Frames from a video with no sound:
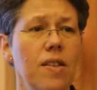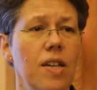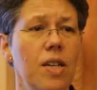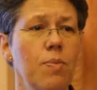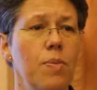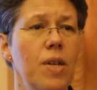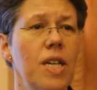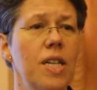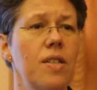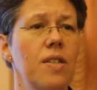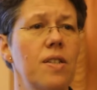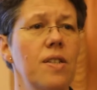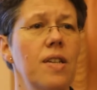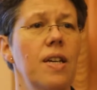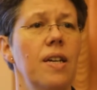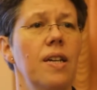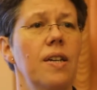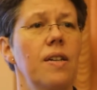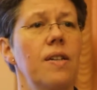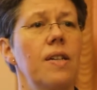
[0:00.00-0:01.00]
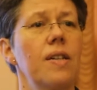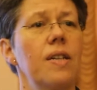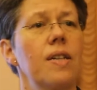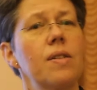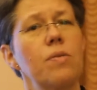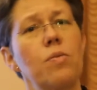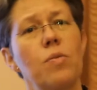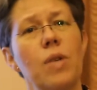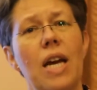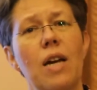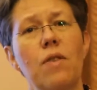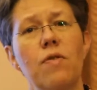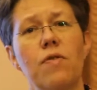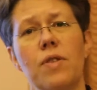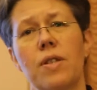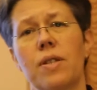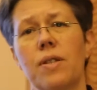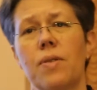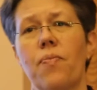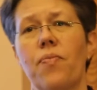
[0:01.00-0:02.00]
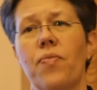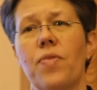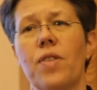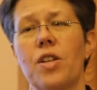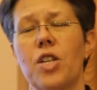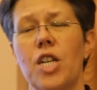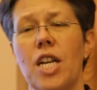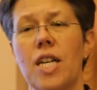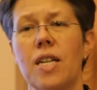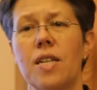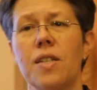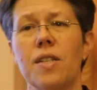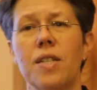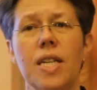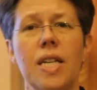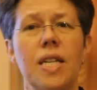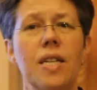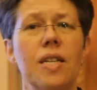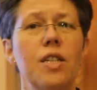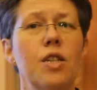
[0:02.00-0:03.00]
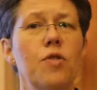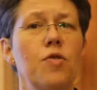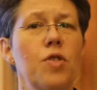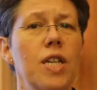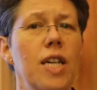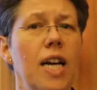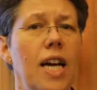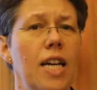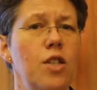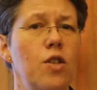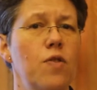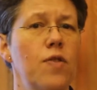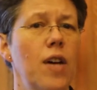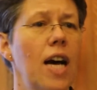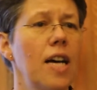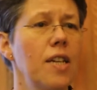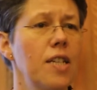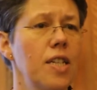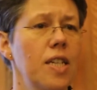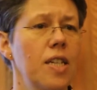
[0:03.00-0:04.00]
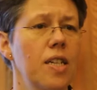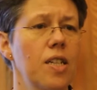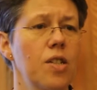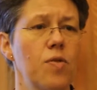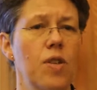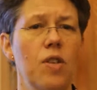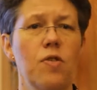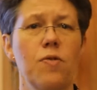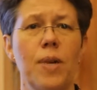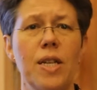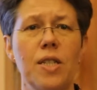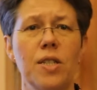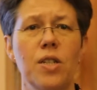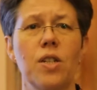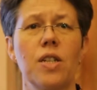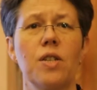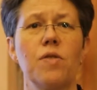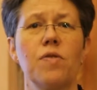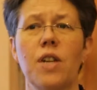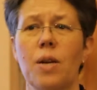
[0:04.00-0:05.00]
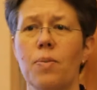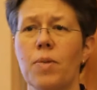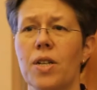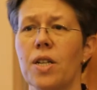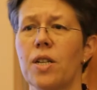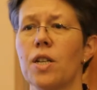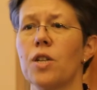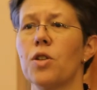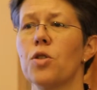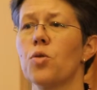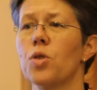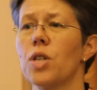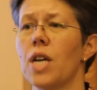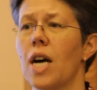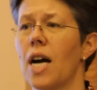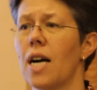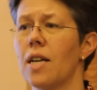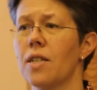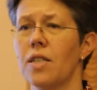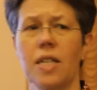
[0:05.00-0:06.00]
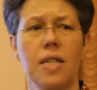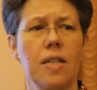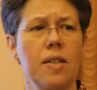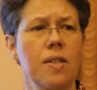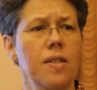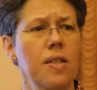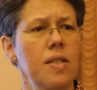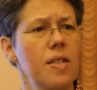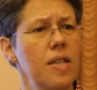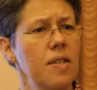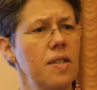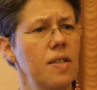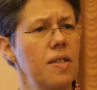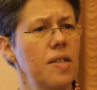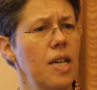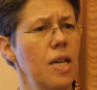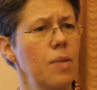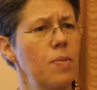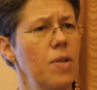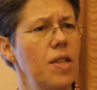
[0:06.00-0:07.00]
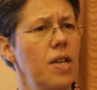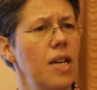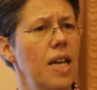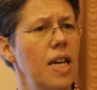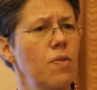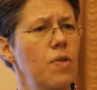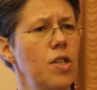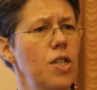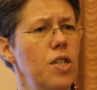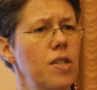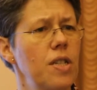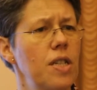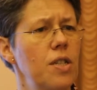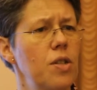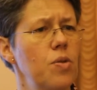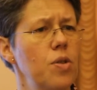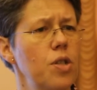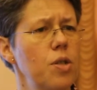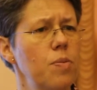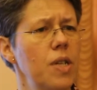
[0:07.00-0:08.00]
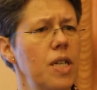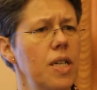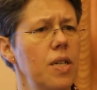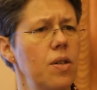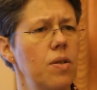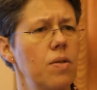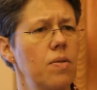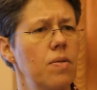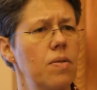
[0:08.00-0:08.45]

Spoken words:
That means we have the gender is seen in different kinds of articles. We have masculine, feminine, and neuter articles. Is that the same in the languages that you speak?